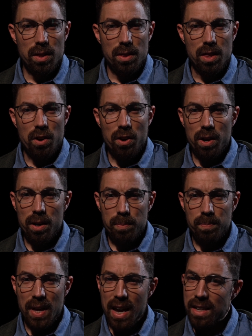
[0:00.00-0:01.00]
there are
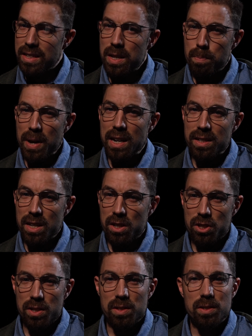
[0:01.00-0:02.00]
18
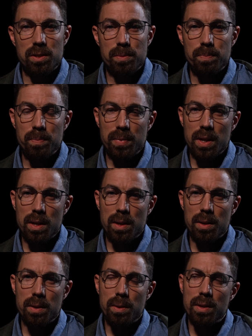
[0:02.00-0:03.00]
benedictions.
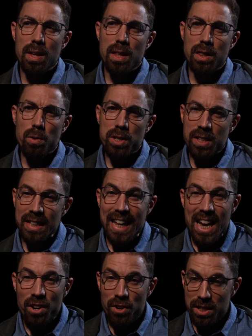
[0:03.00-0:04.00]
There is a
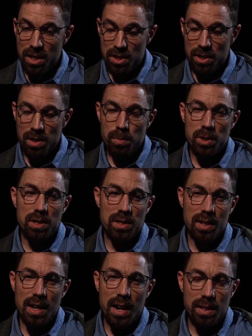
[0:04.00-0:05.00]
later edition, which is
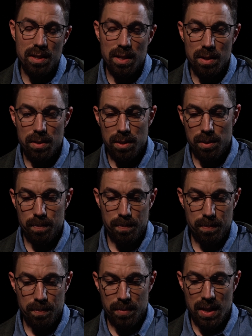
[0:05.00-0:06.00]
a 19th,
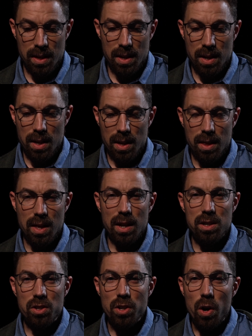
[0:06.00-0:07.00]
that
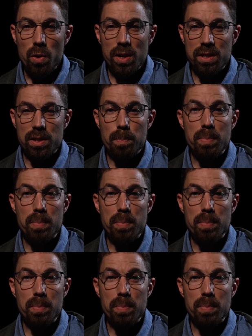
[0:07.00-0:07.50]
is known as the